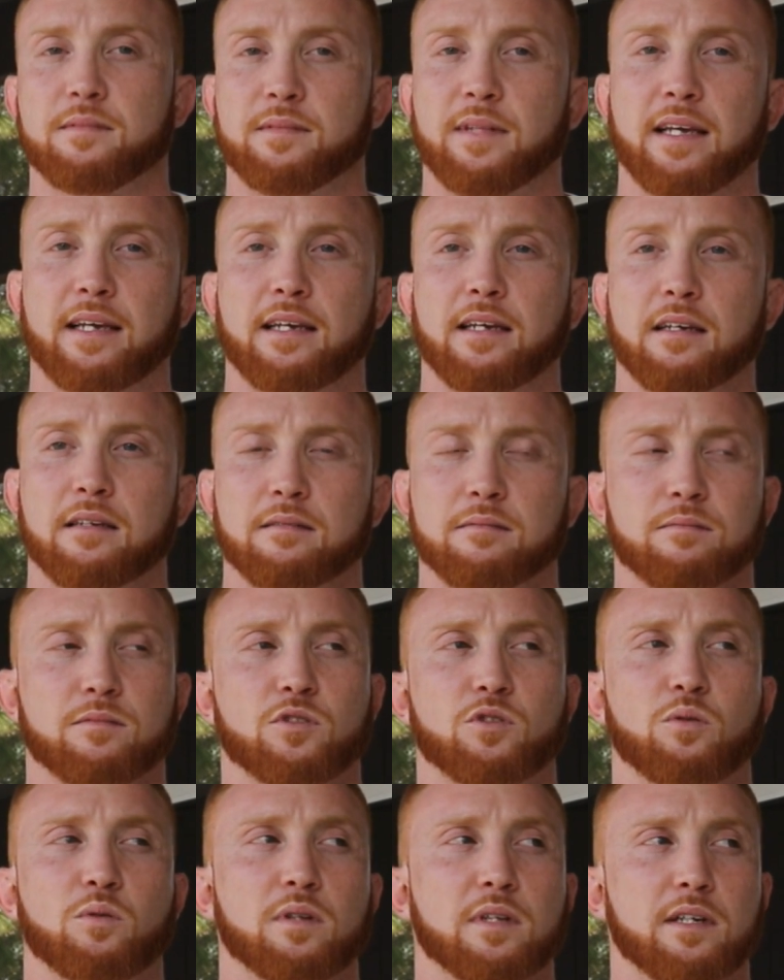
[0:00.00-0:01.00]
thinking
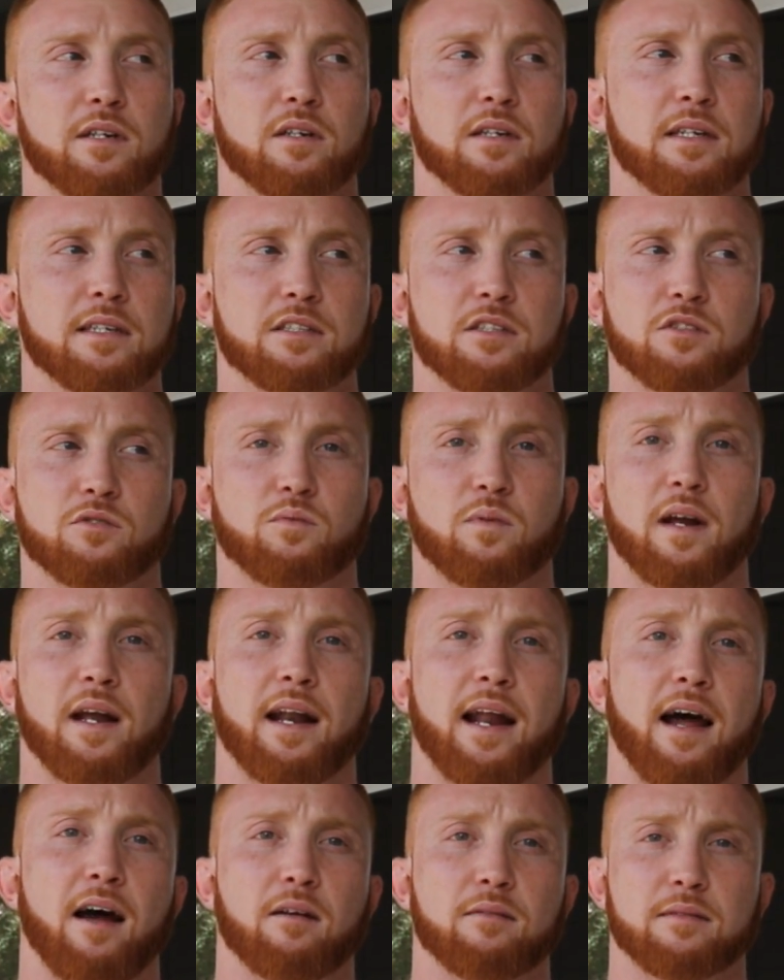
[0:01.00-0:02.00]
too clearly, just
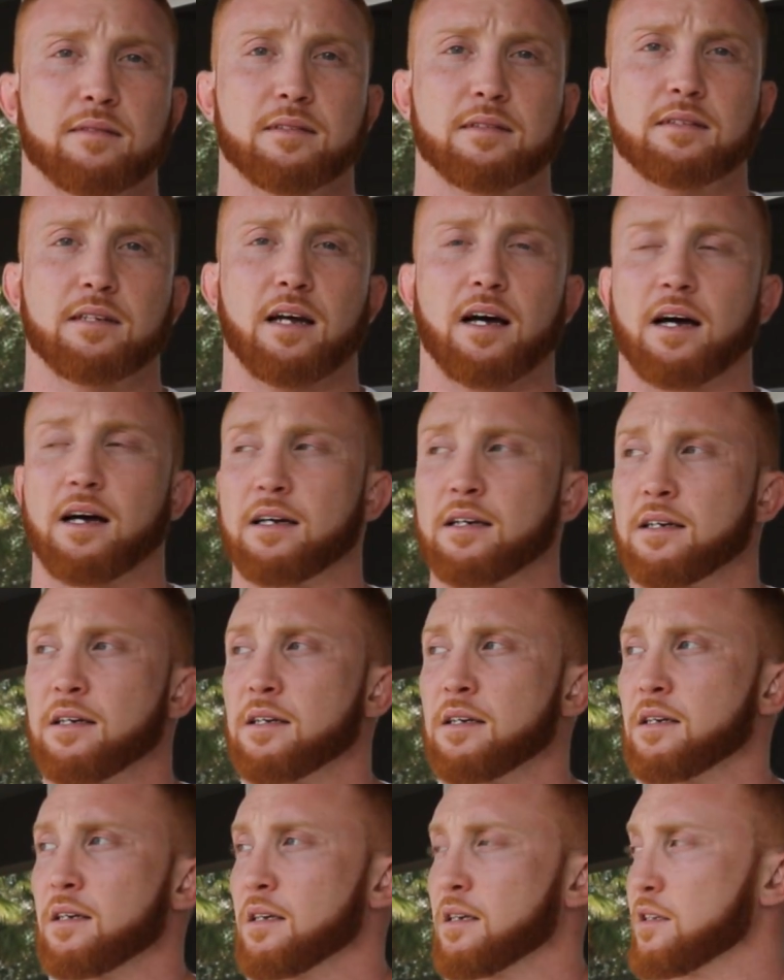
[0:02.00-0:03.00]
ran out and
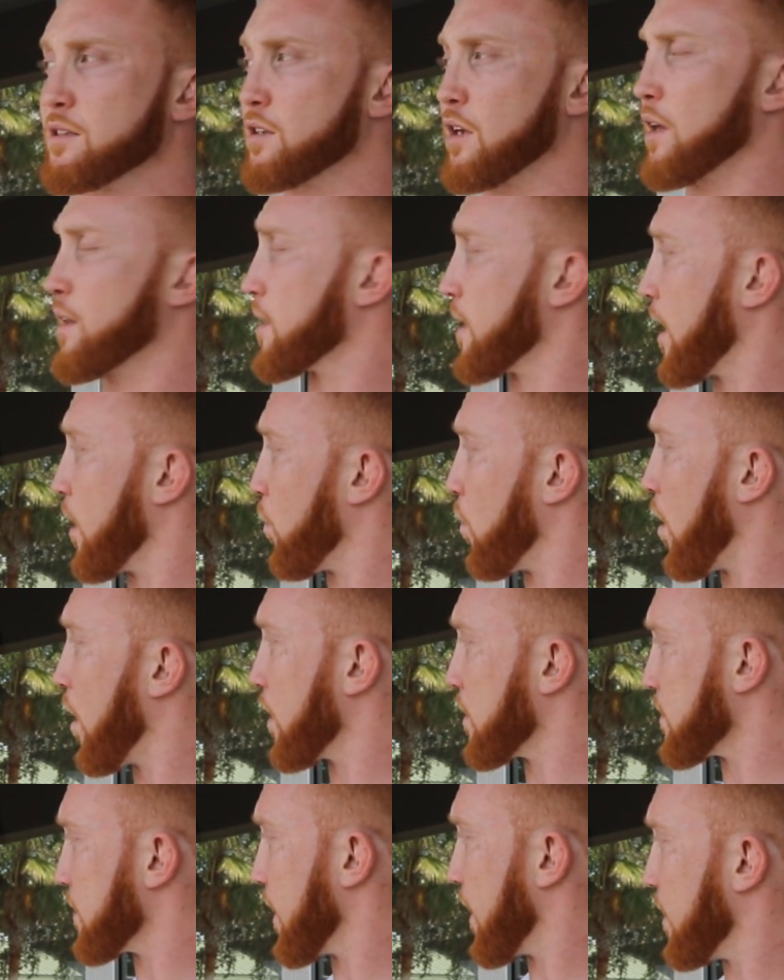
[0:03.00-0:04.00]
saw the guy
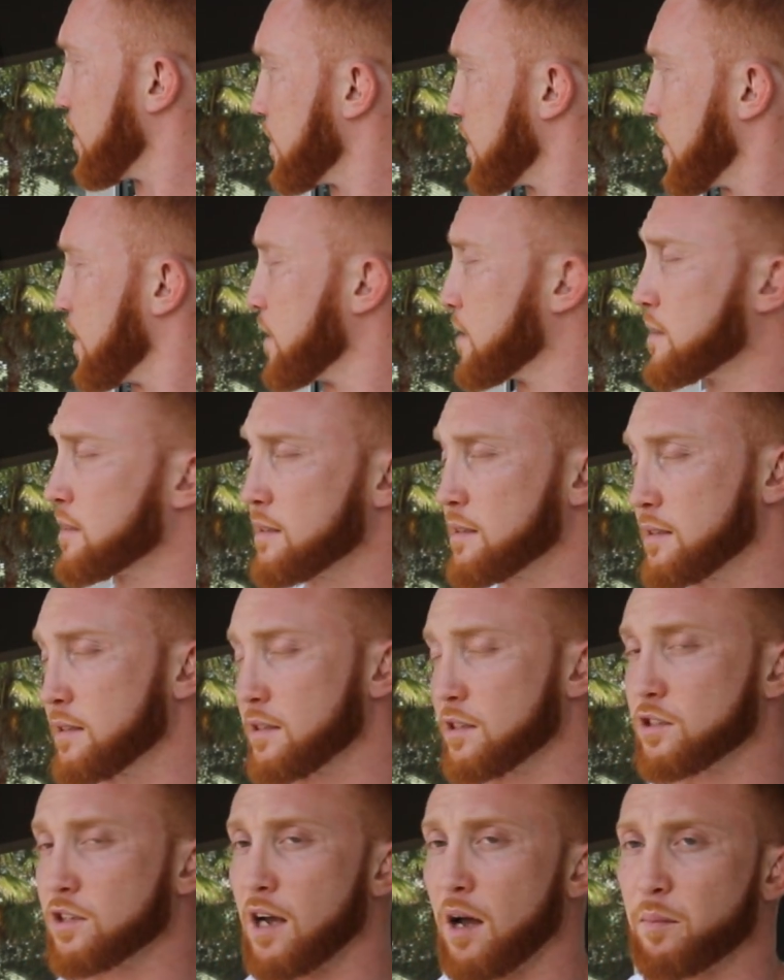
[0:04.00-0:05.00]
walking down the
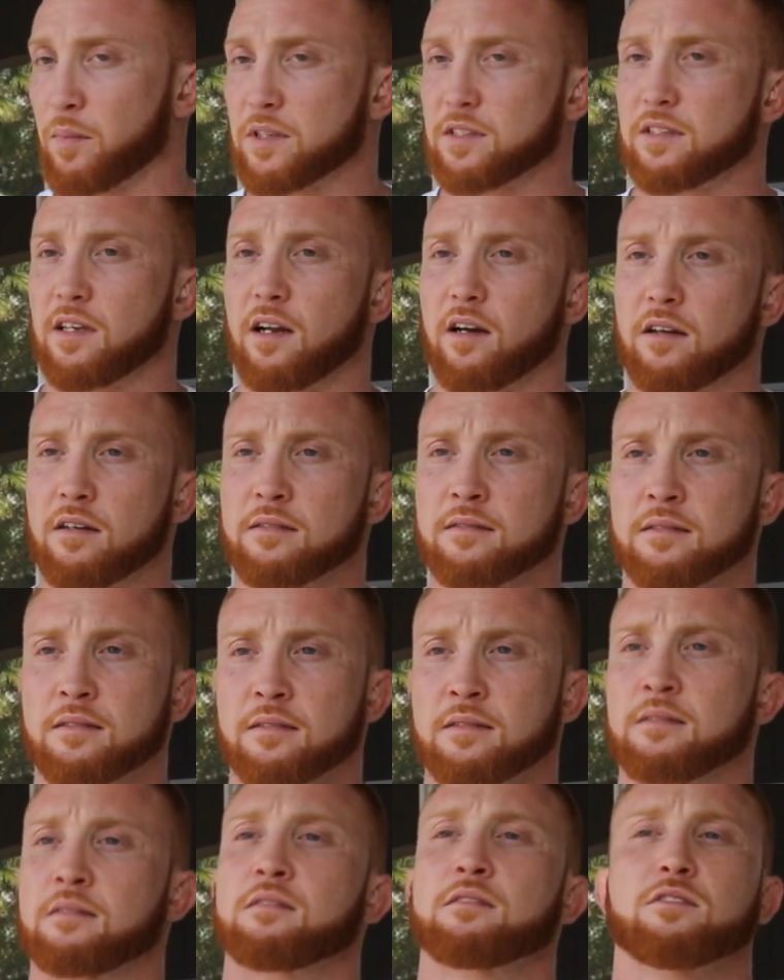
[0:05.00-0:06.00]
shopping center,
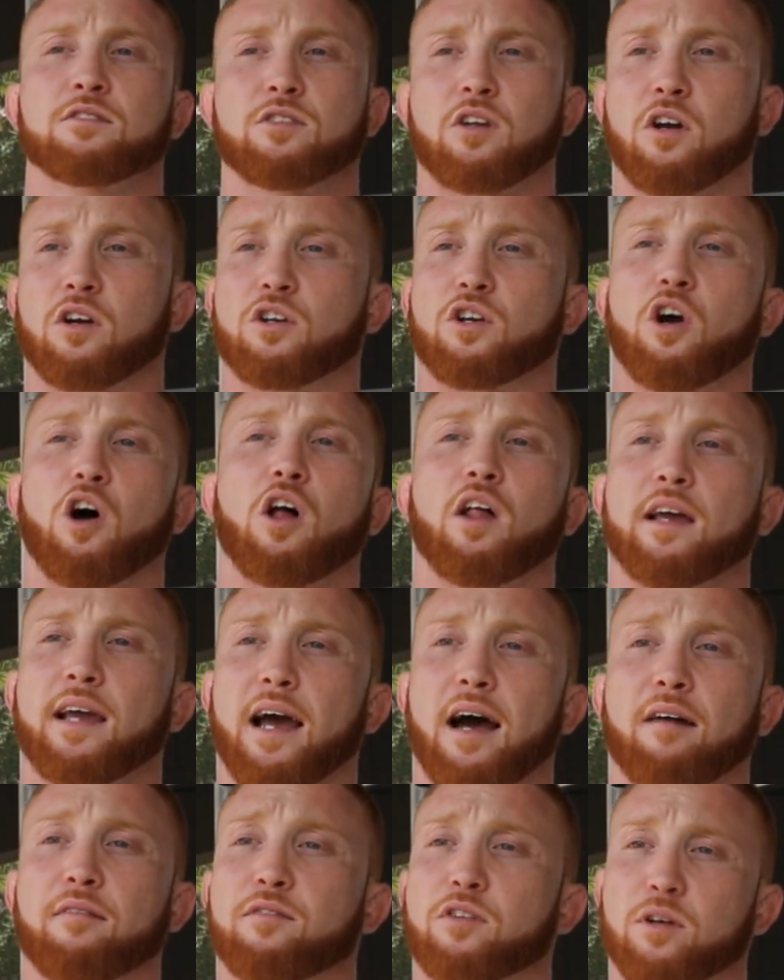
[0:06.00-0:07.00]
started calling
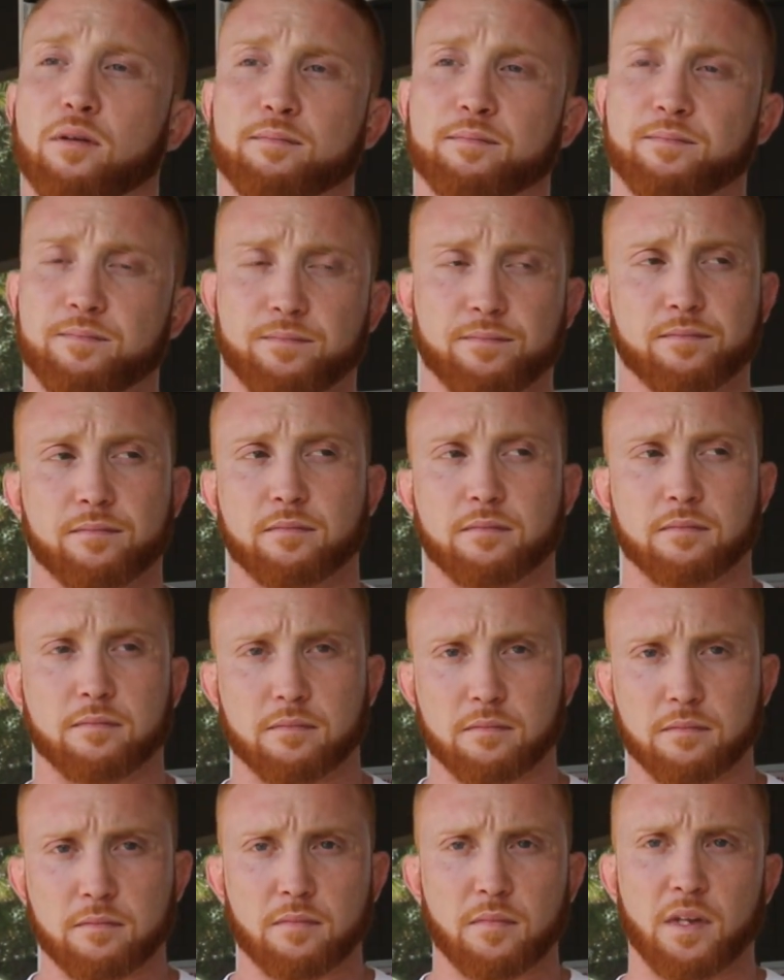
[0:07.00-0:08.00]
after him,
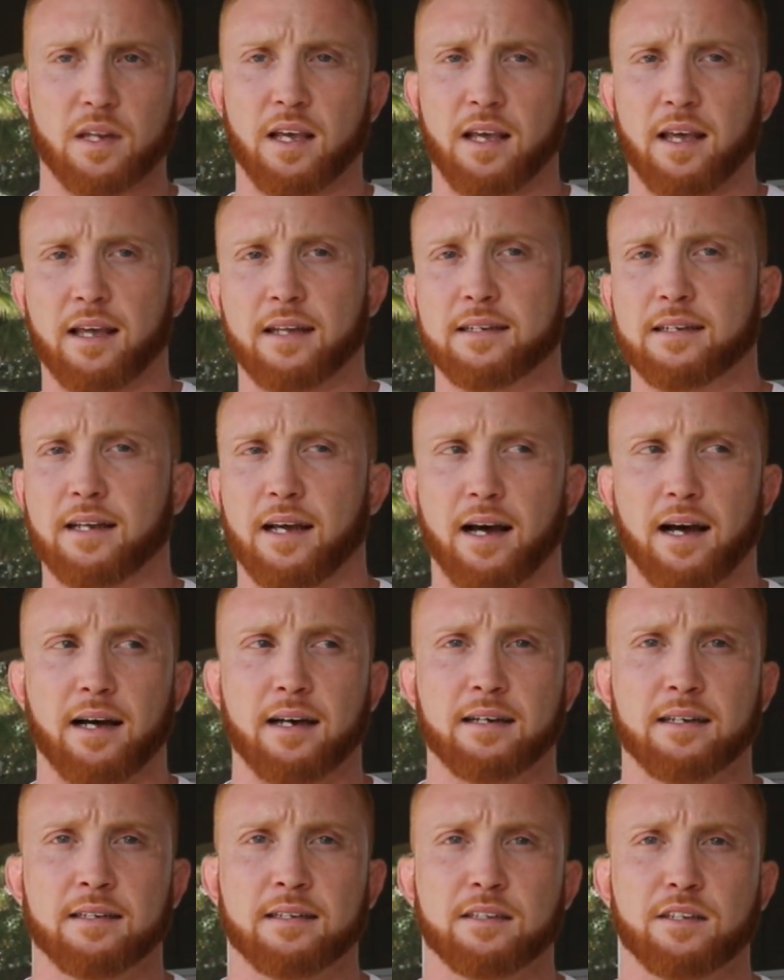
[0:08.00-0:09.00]
and
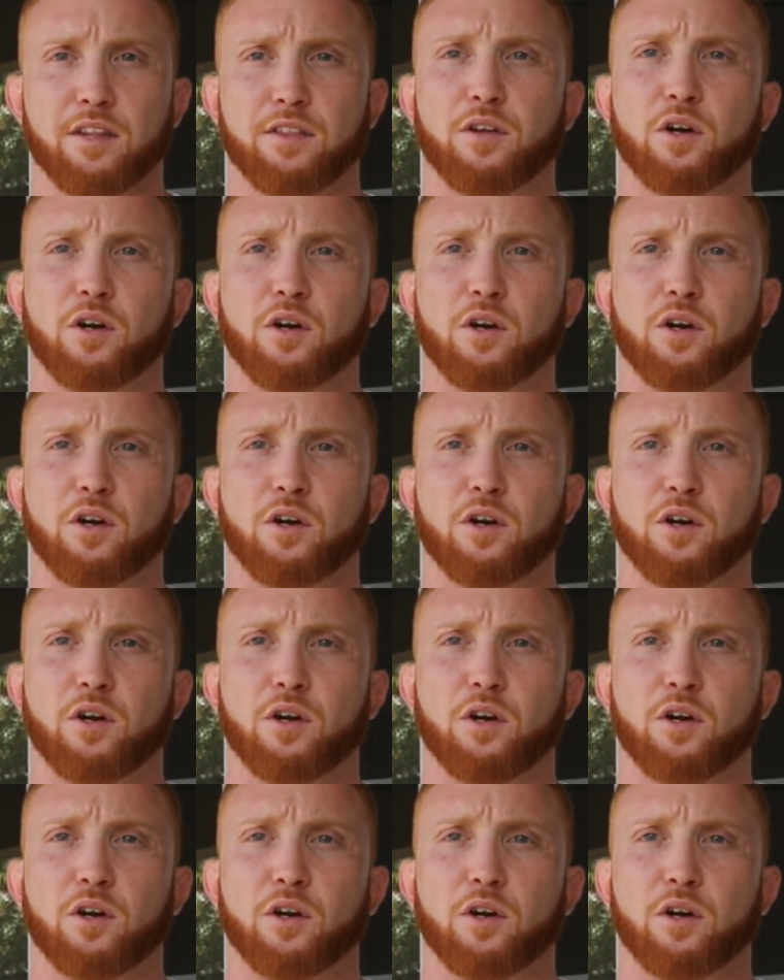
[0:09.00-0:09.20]
the